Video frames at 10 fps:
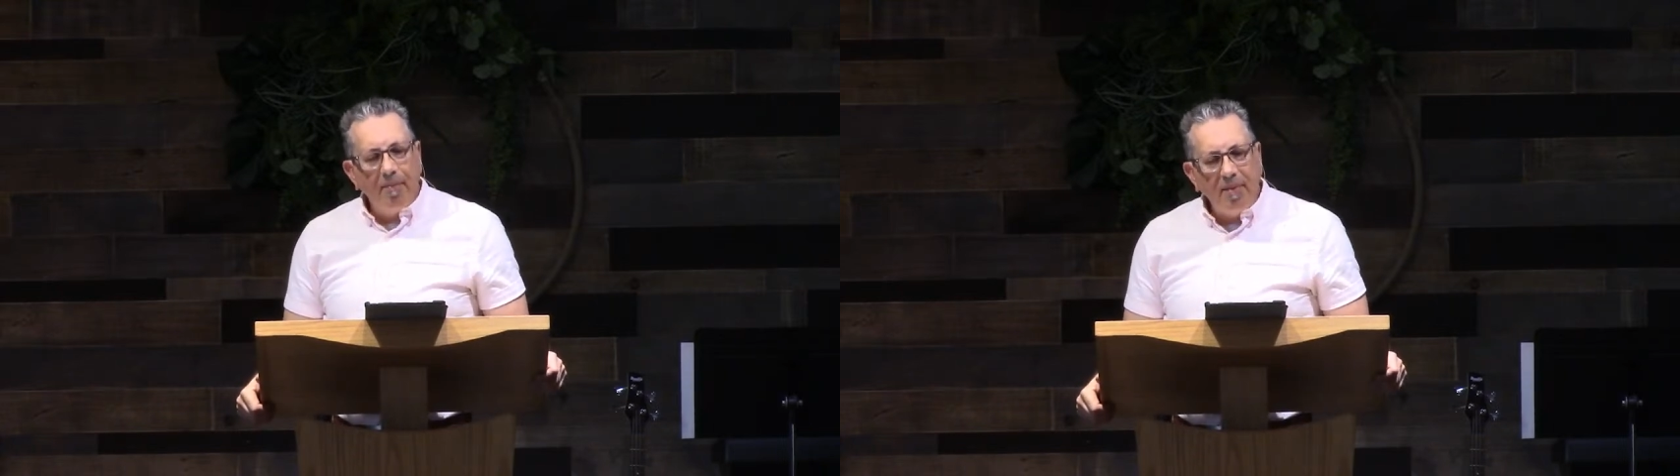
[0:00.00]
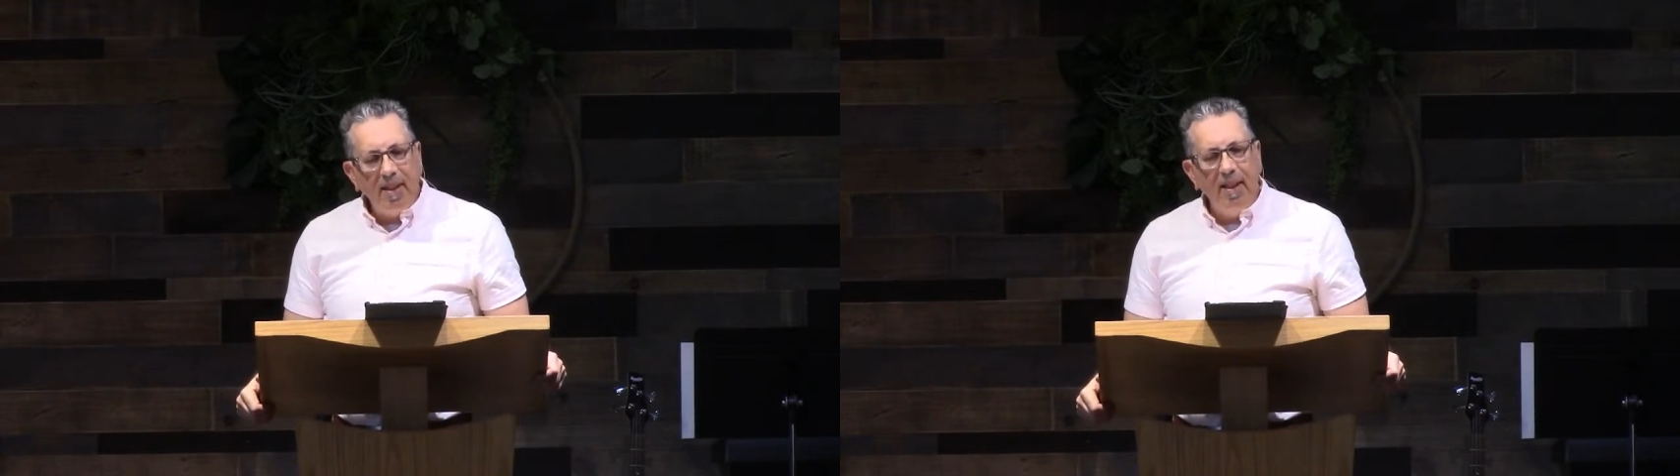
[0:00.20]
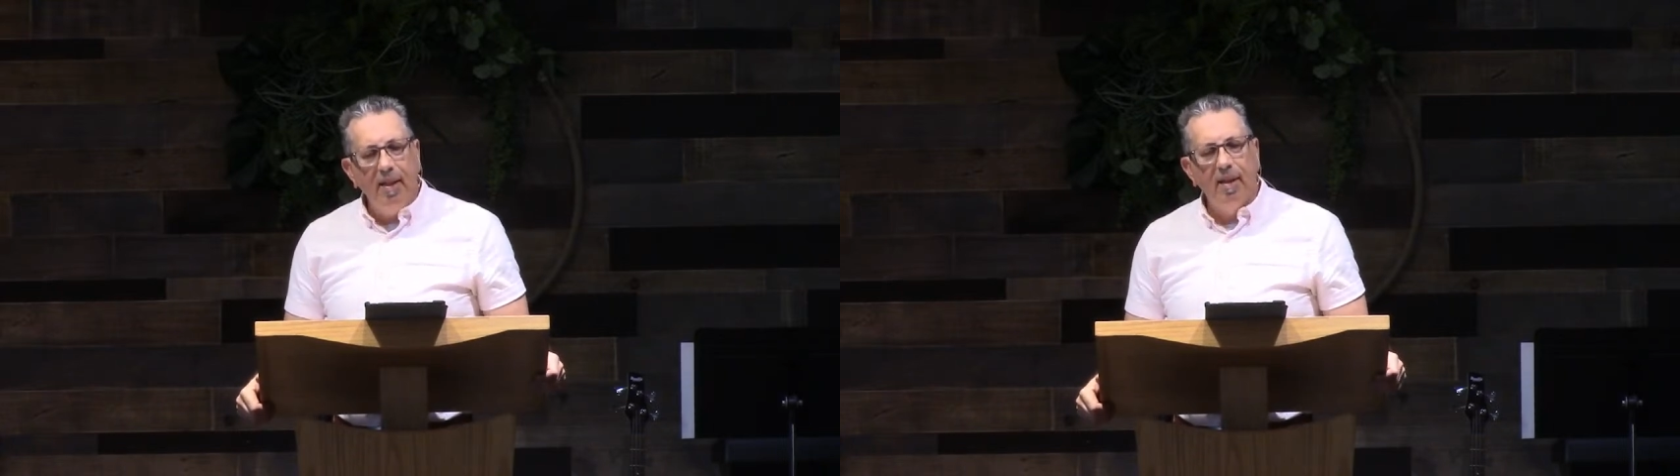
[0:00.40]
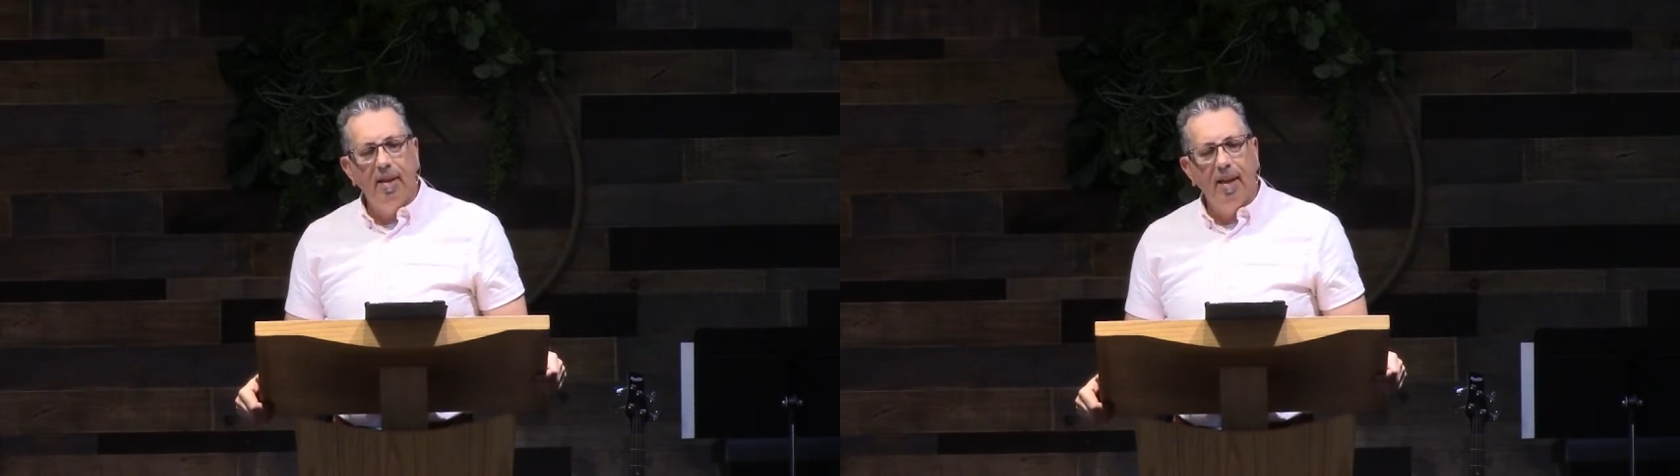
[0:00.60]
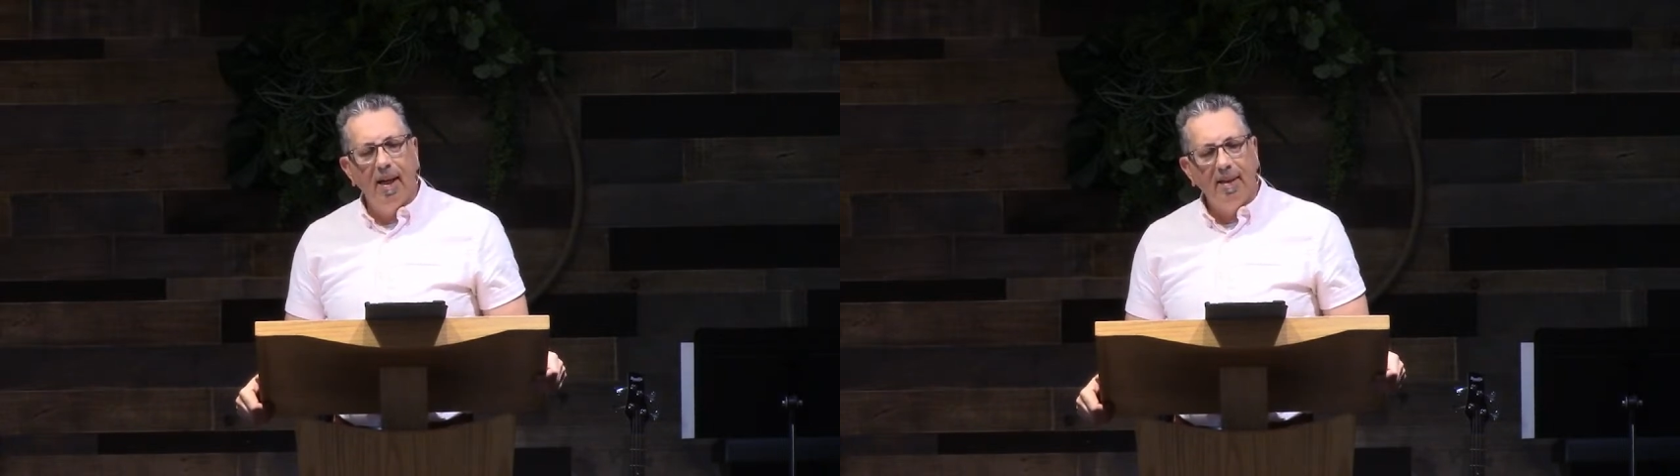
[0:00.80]
empty
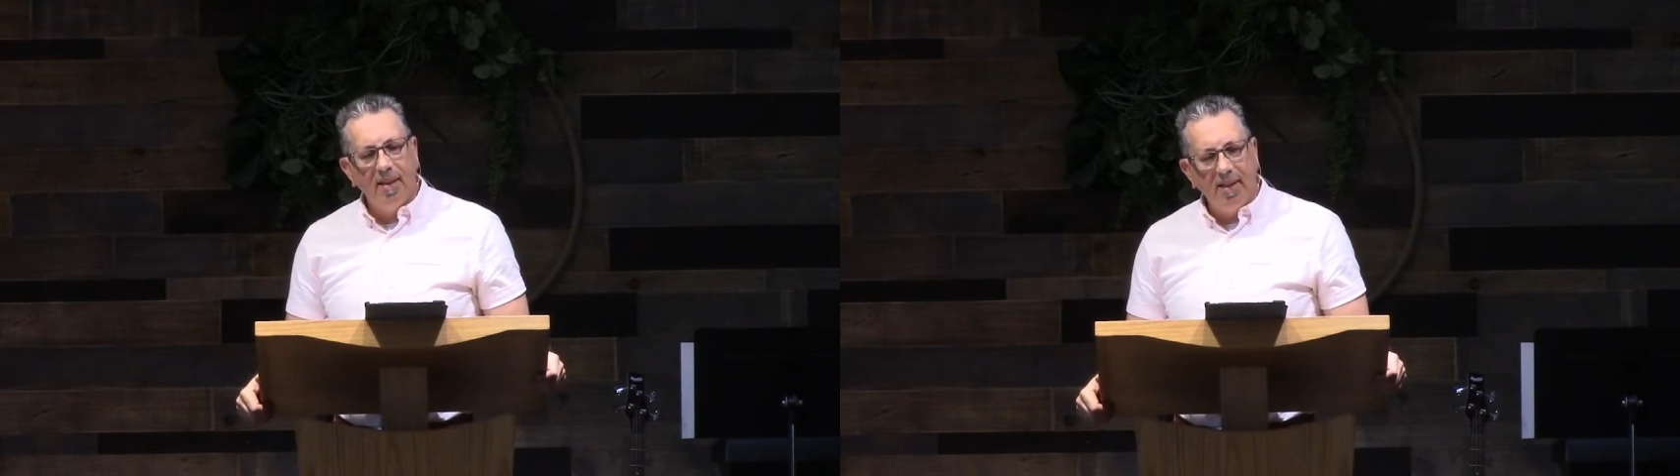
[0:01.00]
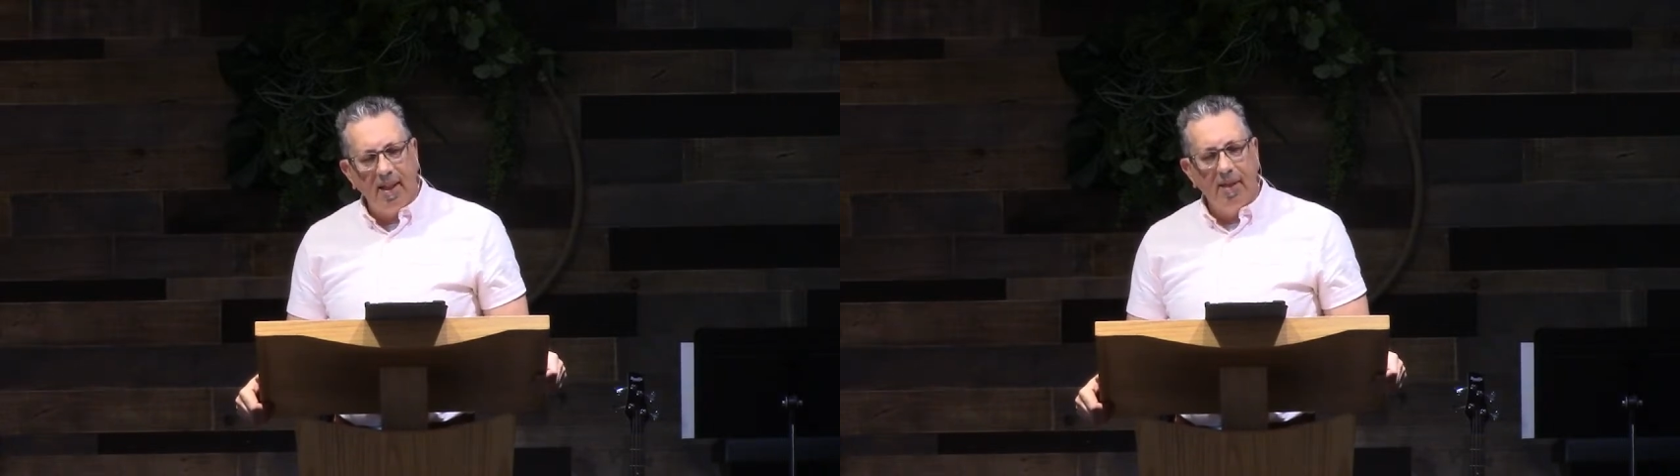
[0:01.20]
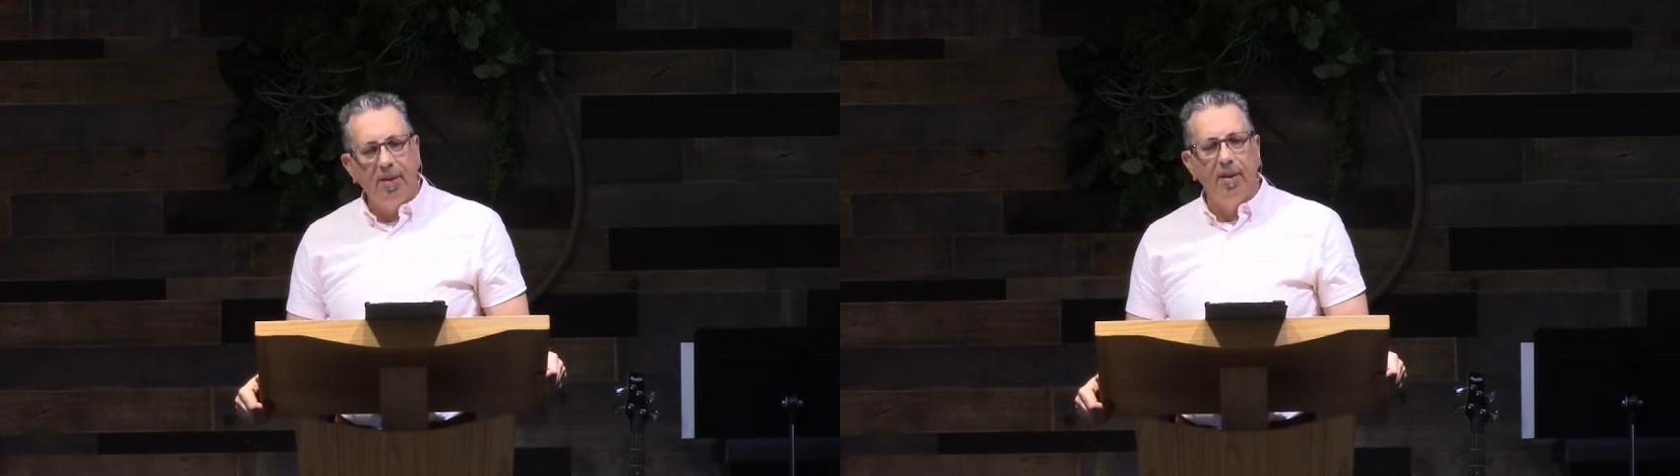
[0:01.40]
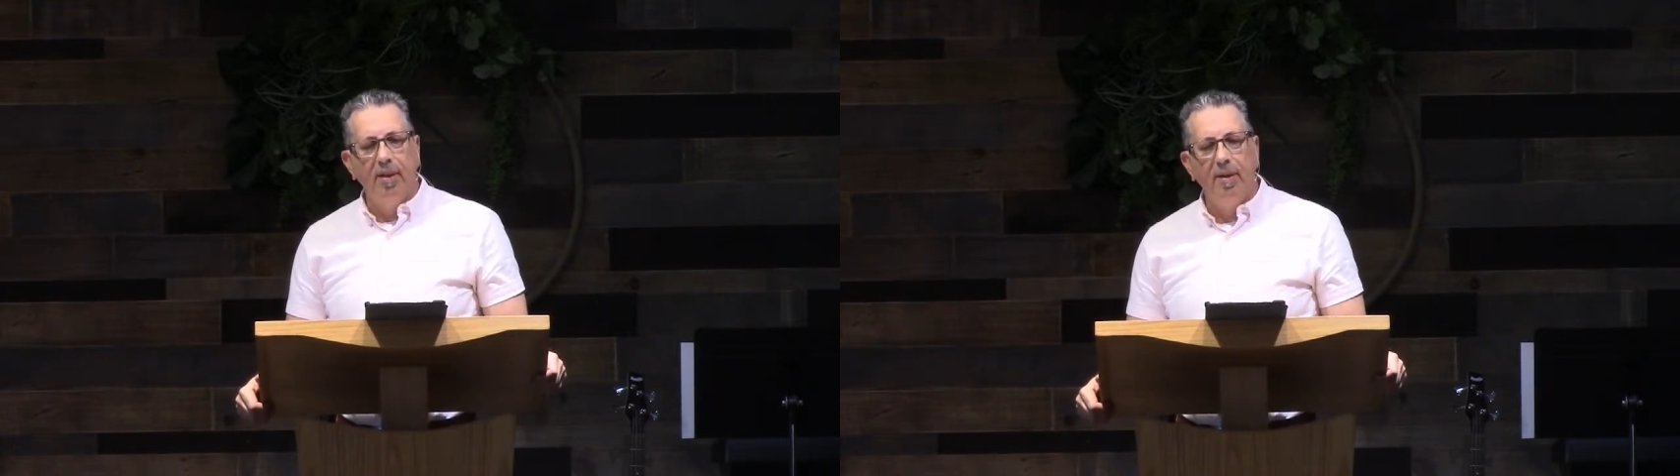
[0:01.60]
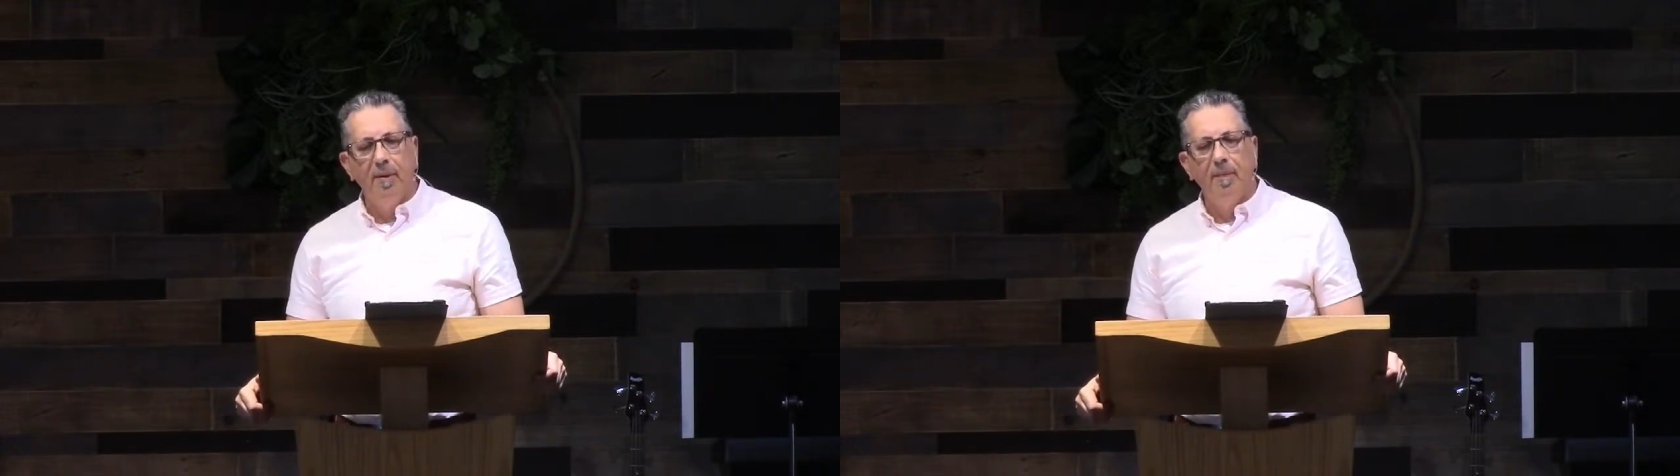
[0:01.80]
at the center.